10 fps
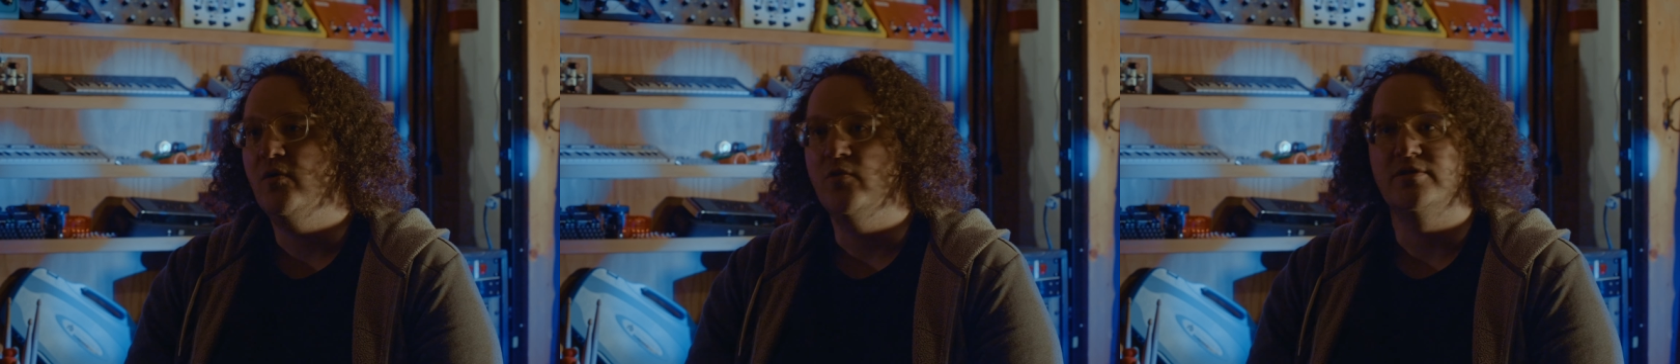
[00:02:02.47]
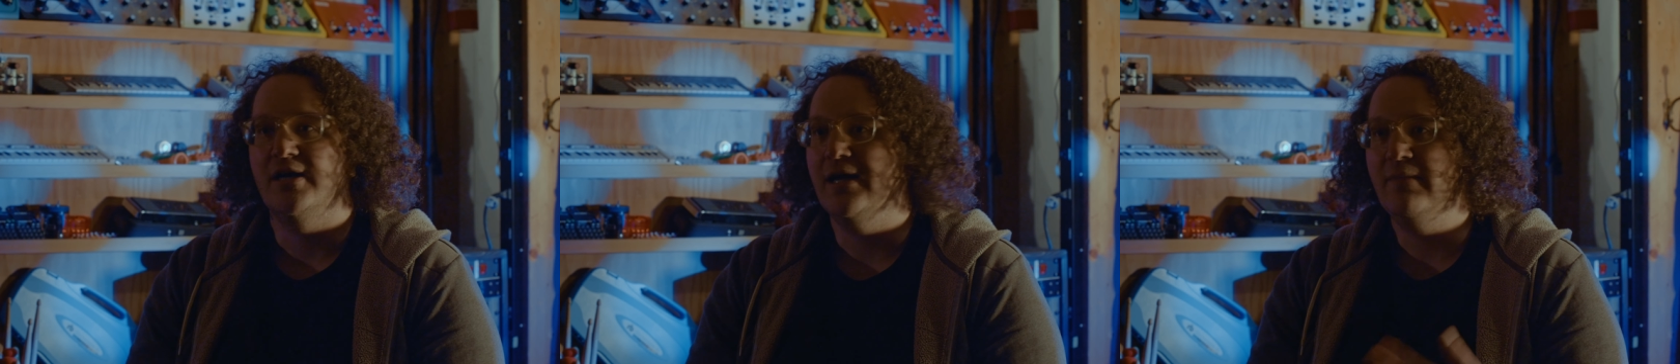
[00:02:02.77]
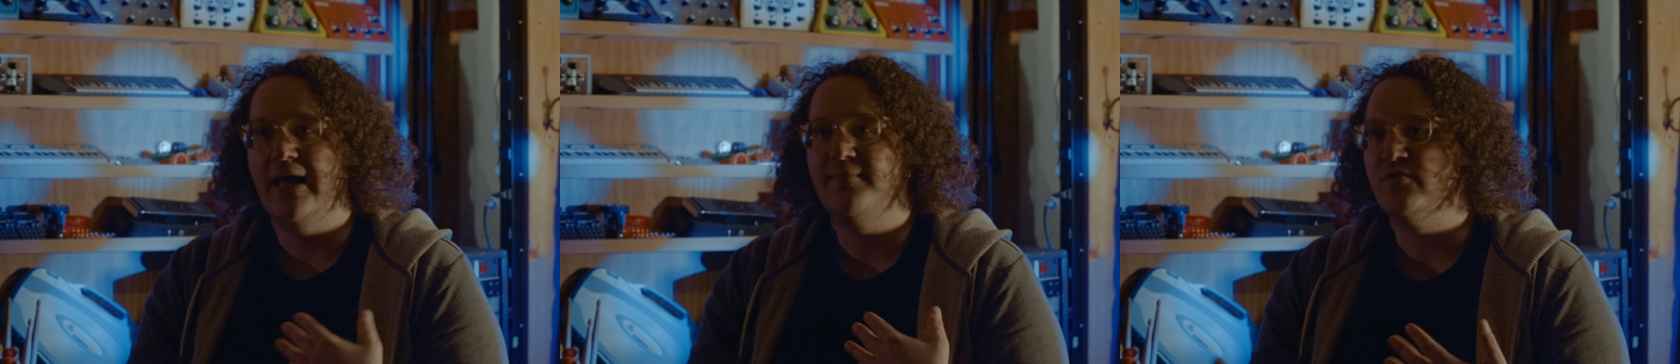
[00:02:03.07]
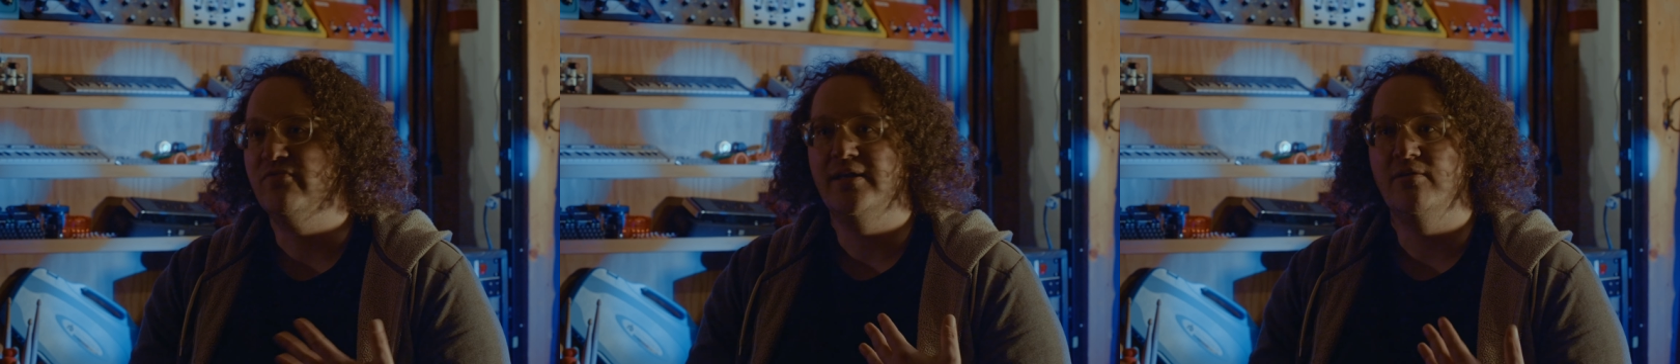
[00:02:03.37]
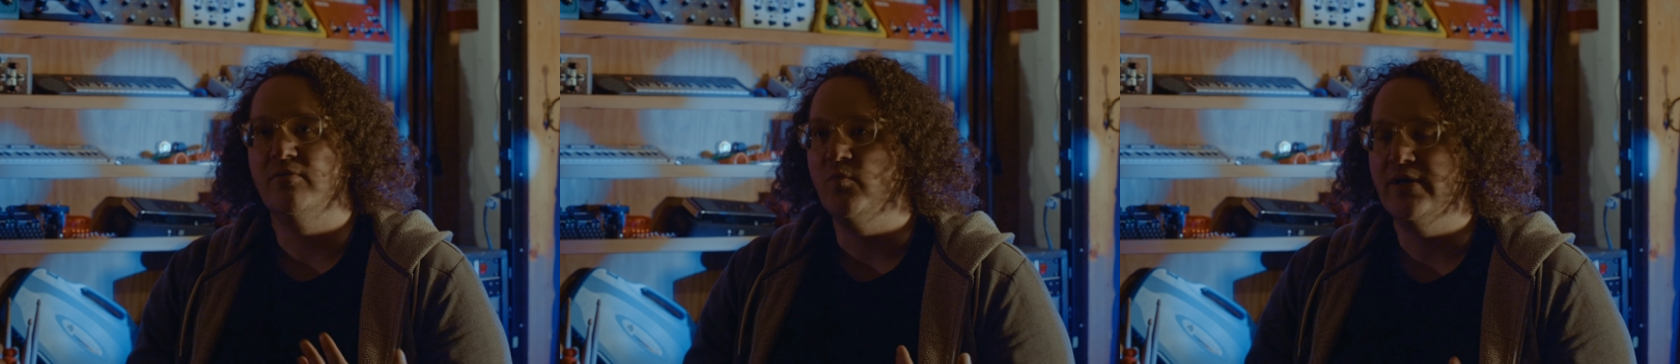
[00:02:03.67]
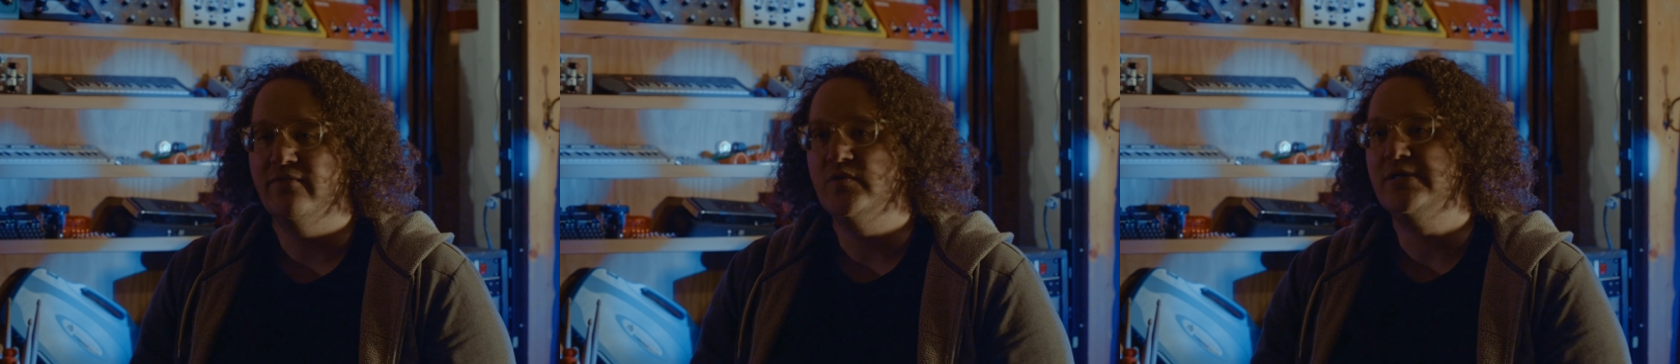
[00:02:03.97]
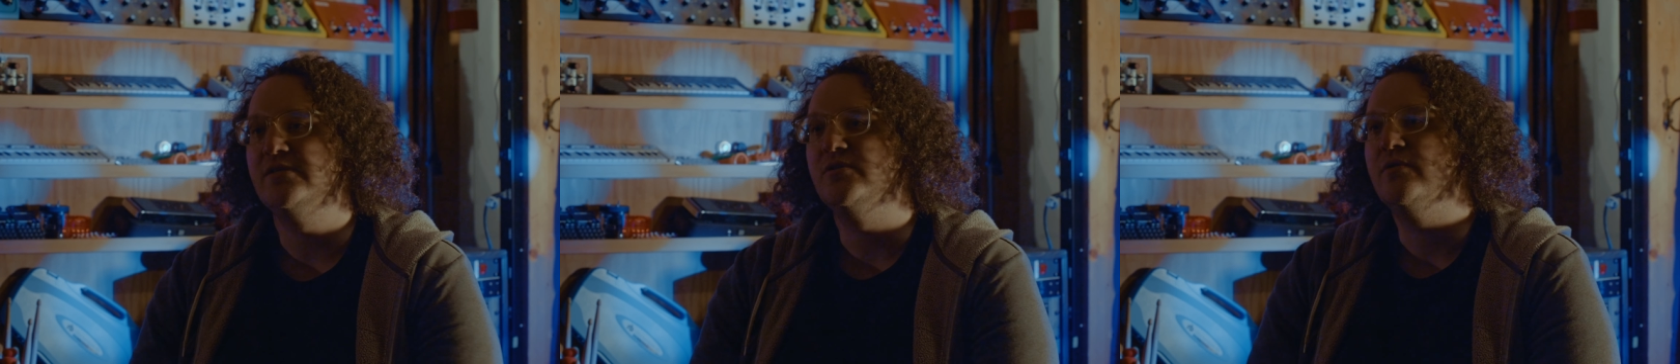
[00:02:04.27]
or time-lapse or video or whatever
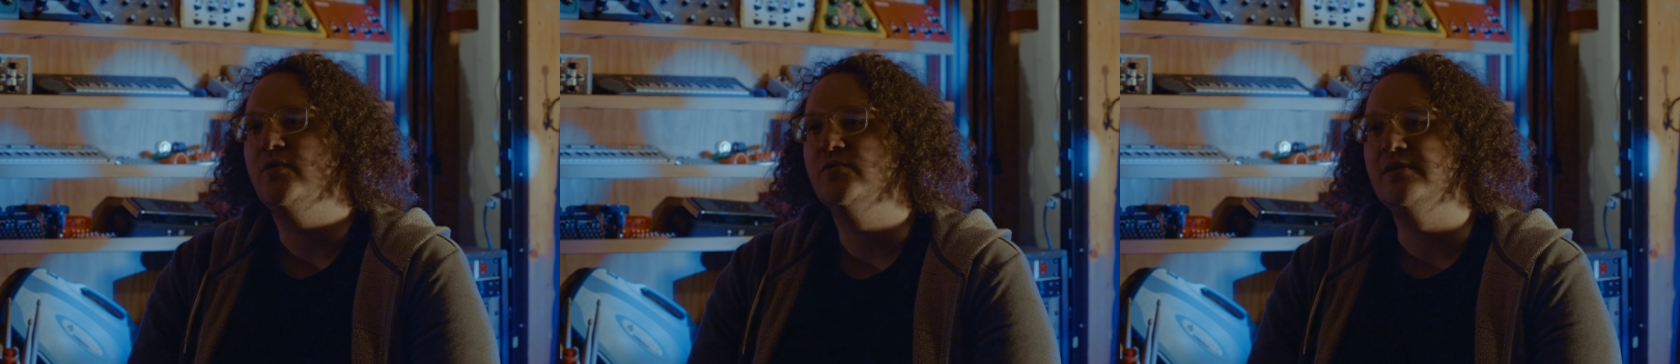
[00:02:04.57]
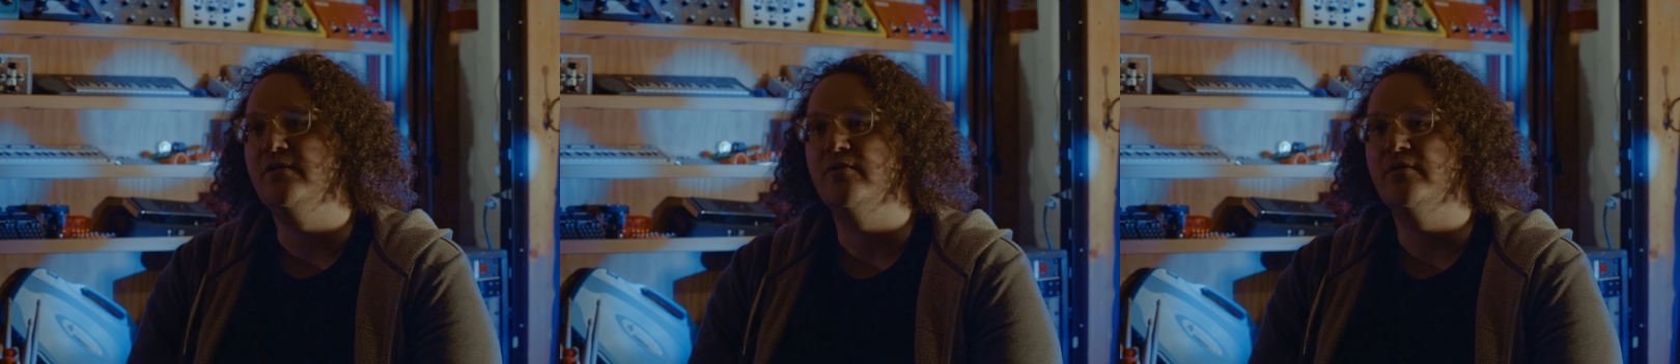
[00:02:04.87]
it is you're using. You